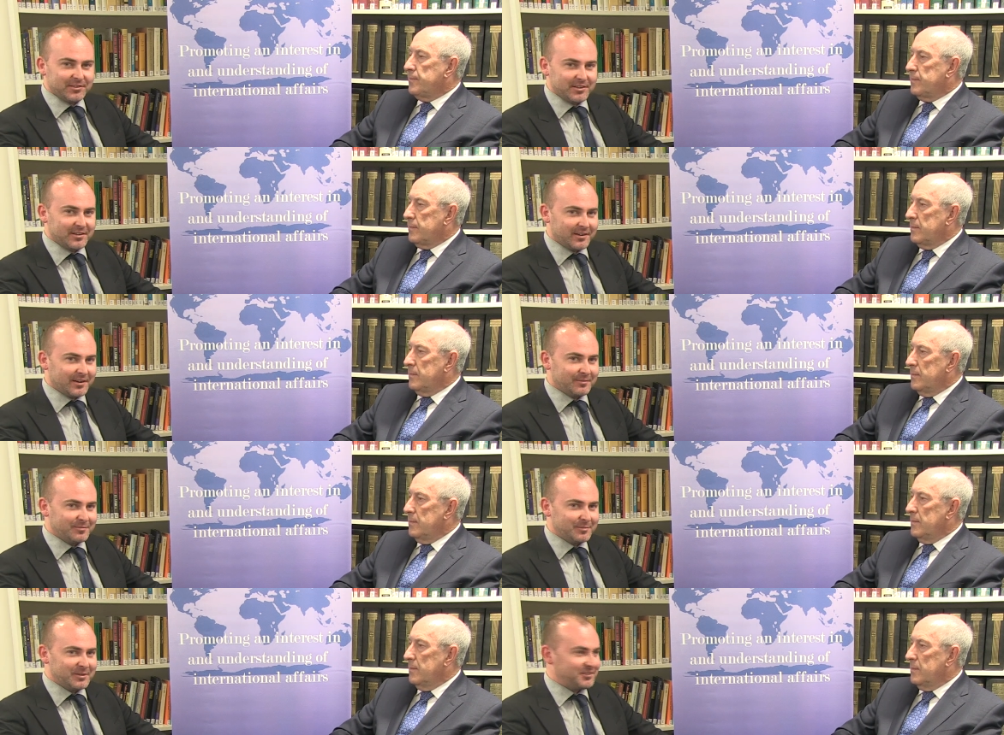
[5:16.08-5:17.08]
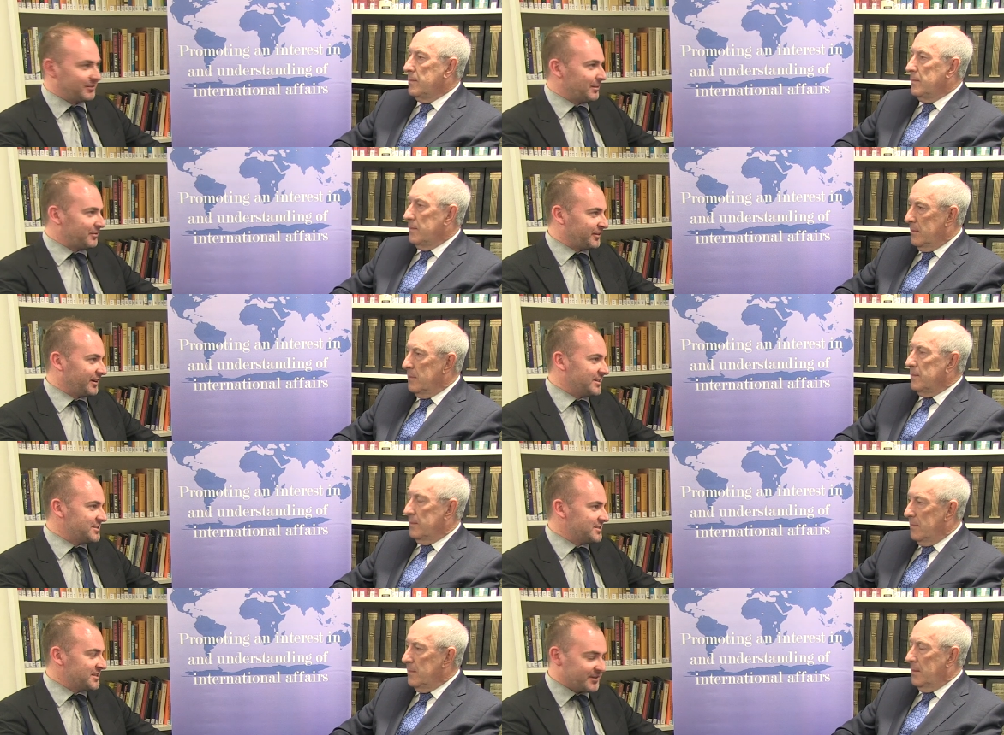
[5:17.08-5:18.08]
Speaker 1: and that's had uh, domestic
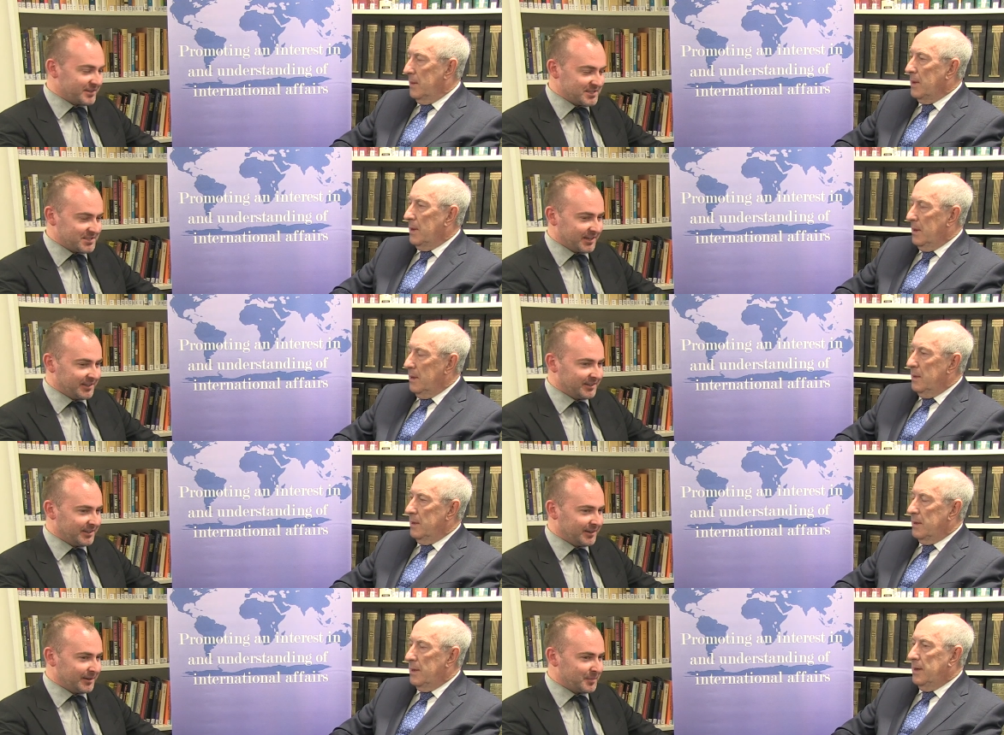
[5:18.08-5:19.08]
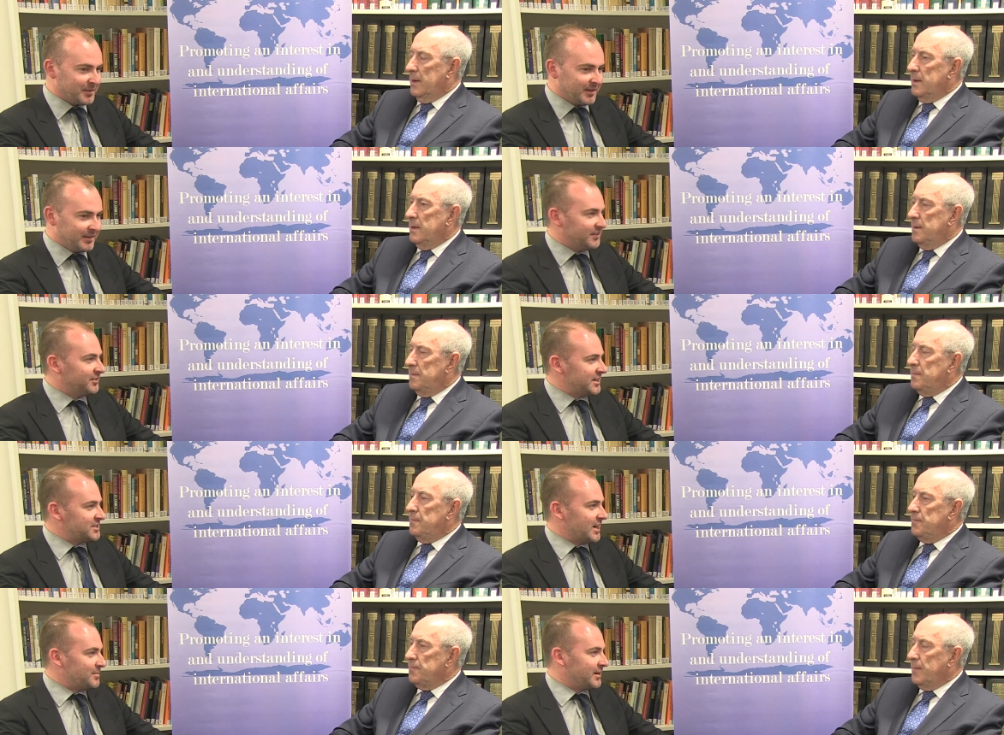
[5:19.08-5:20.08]
ramifications here in Australia. Um, yeah. Is
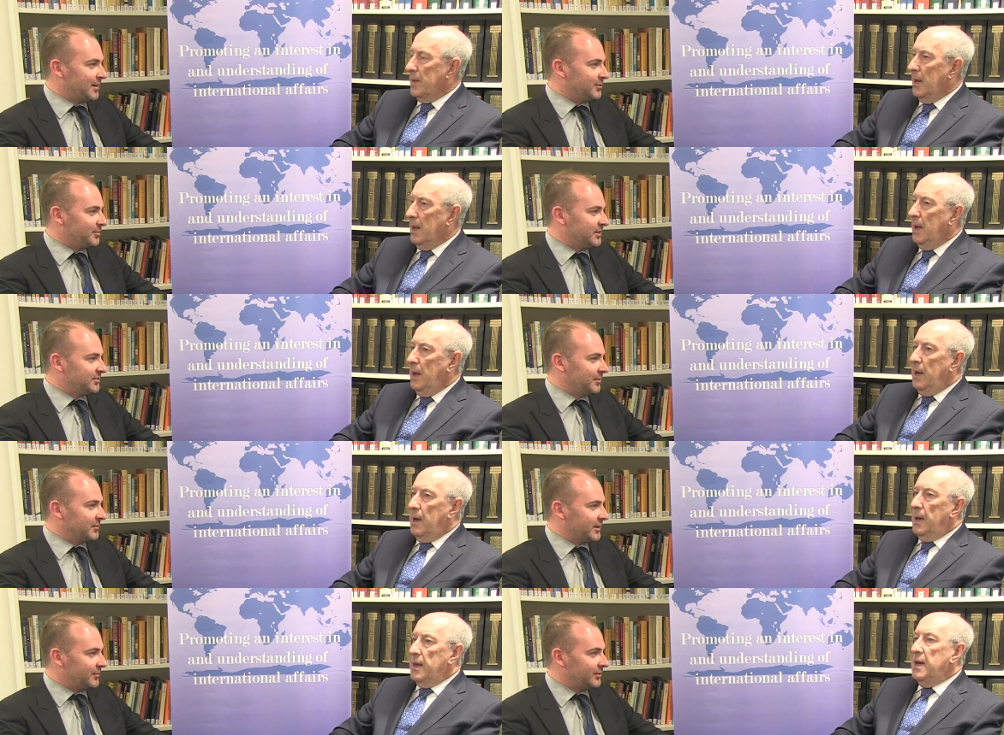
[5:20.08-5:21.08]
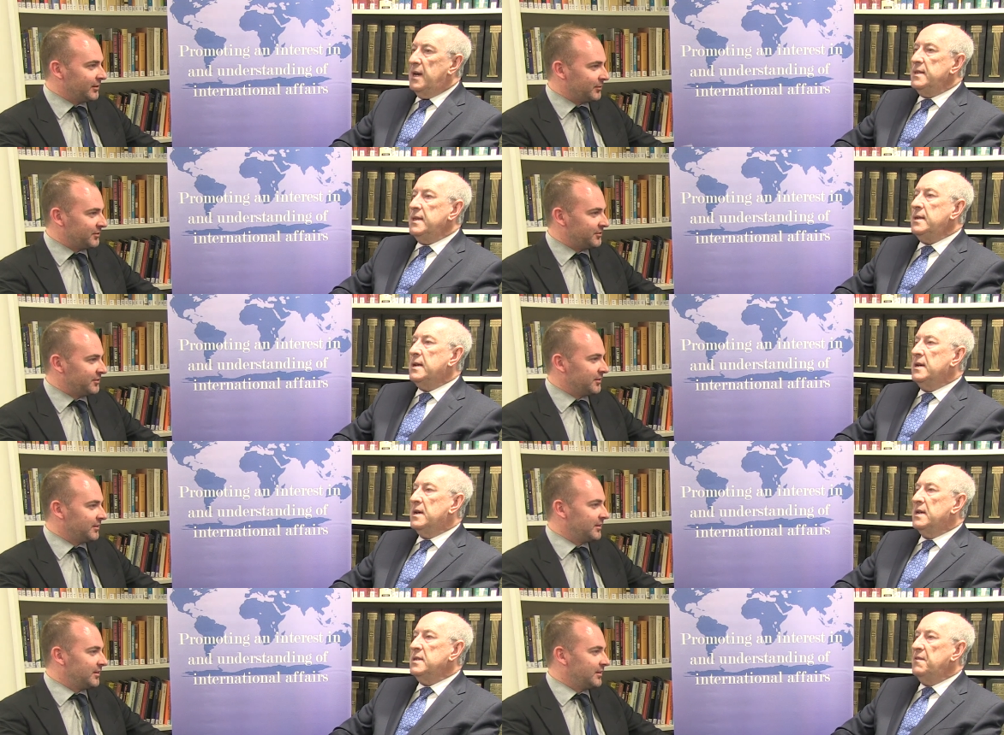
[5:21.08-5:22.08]
that shaping up to be something? Really yeah, I think
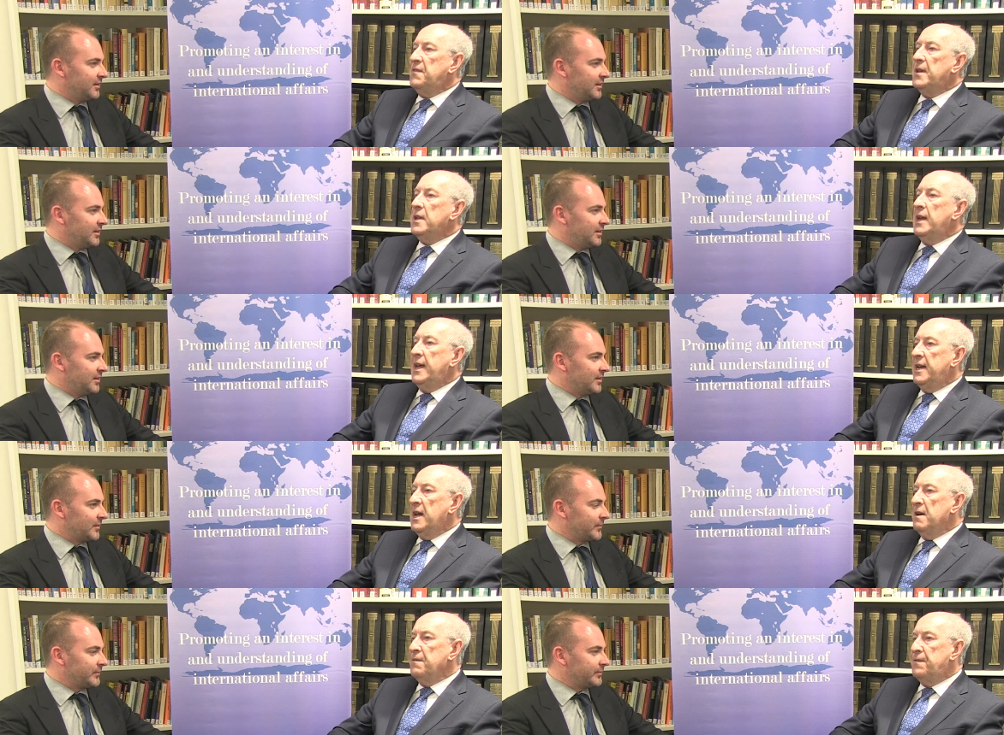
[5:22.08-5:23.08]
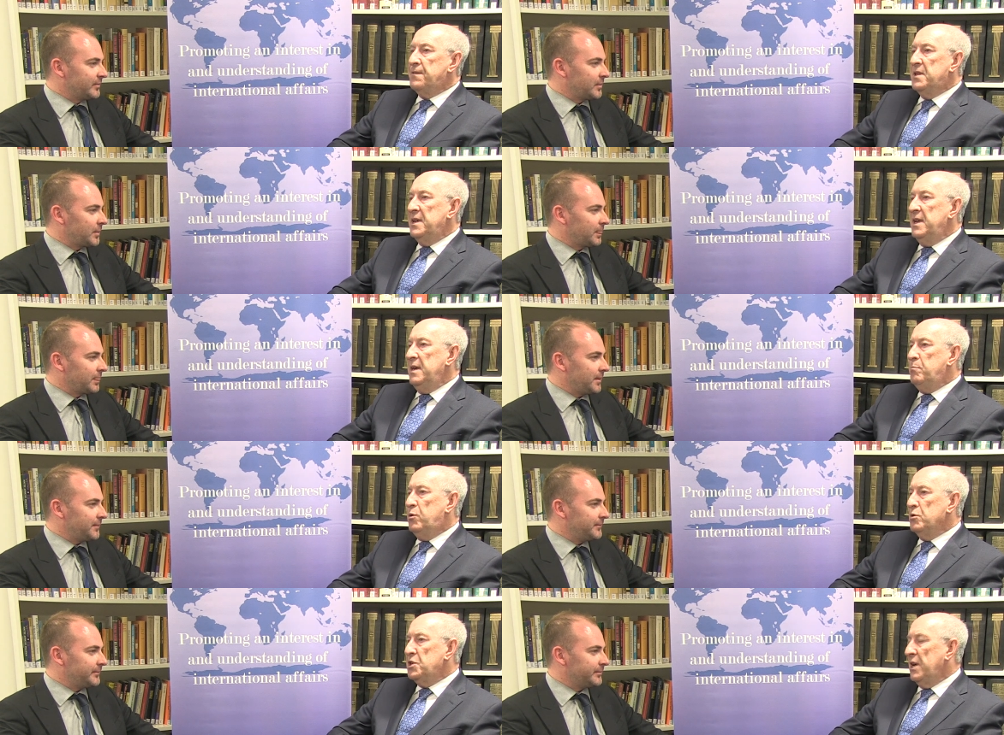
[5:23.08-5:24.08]
uh,
Speaker 2: I think funnily enough, the
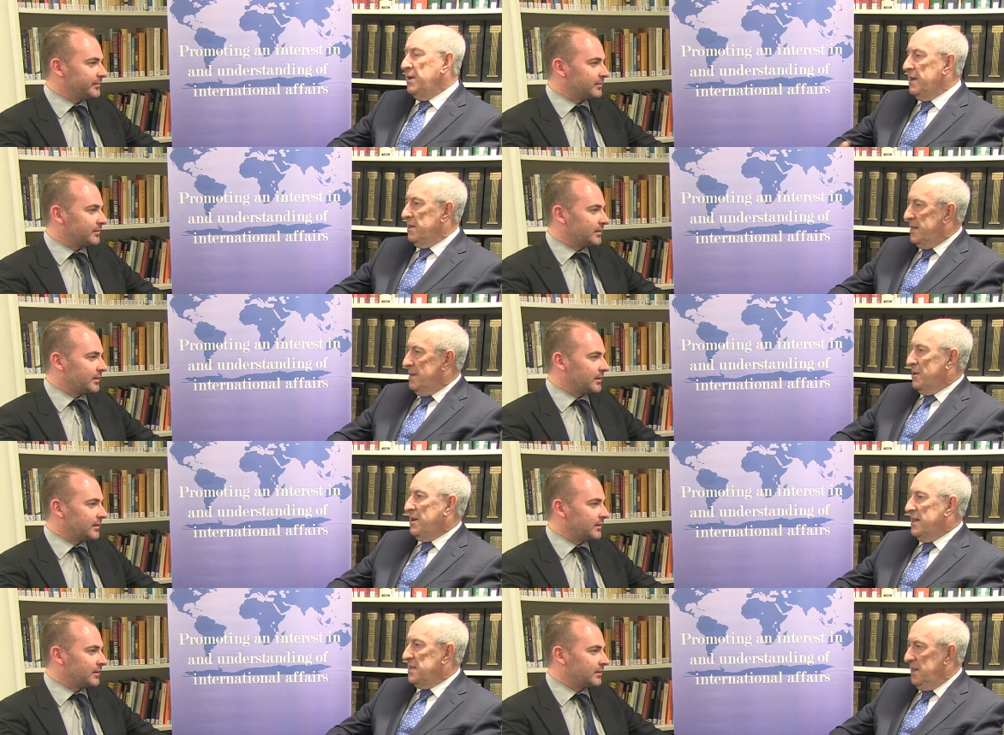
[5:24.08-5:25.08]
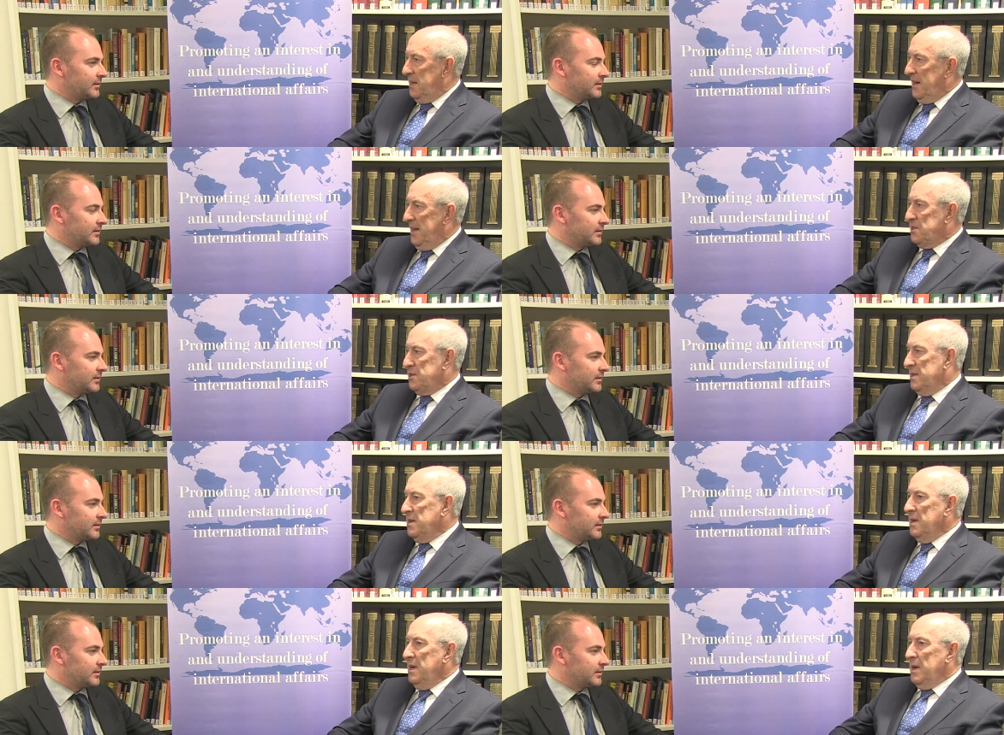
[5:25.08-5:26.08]
poor showing of the Democrats in the
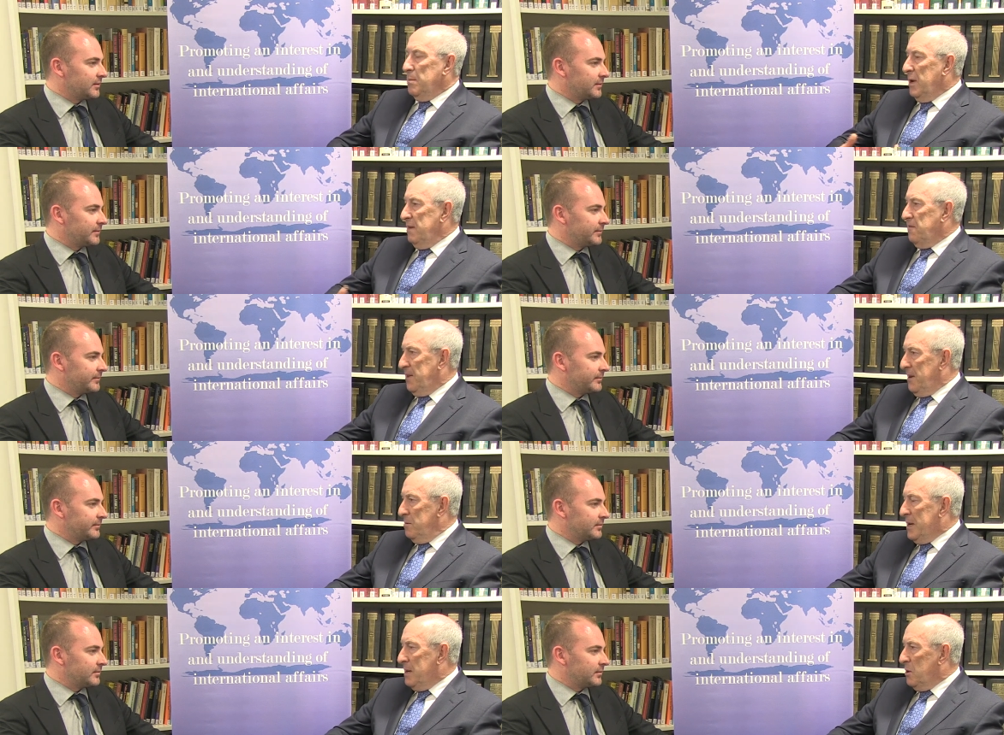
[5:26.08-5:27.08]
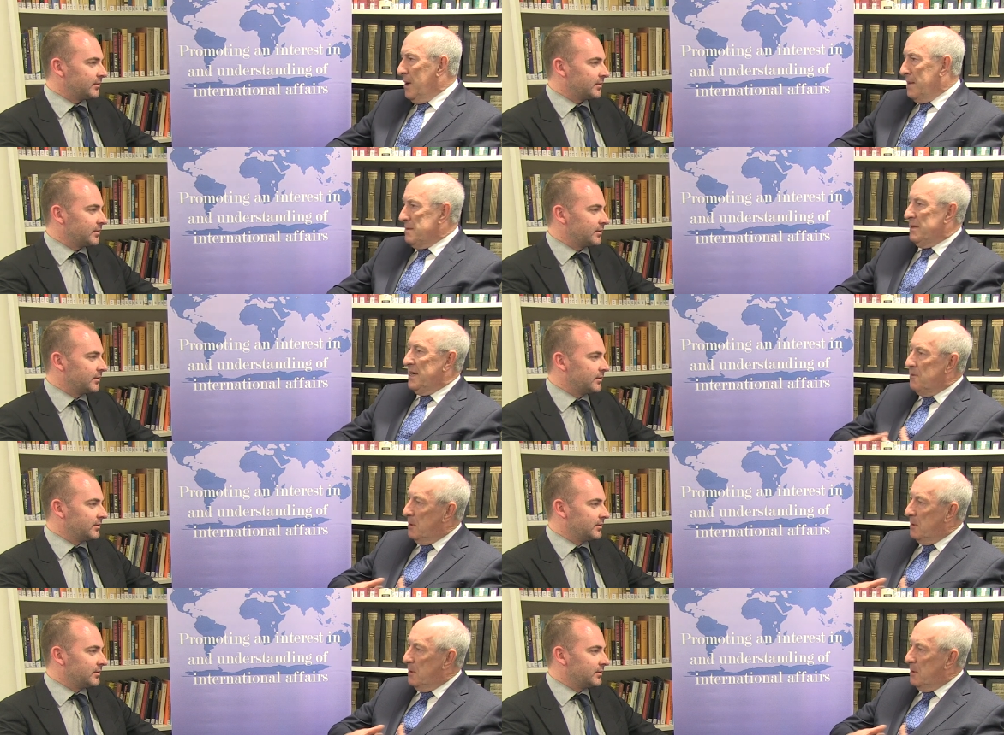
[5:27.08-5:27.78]
election might free Obama up. I mean,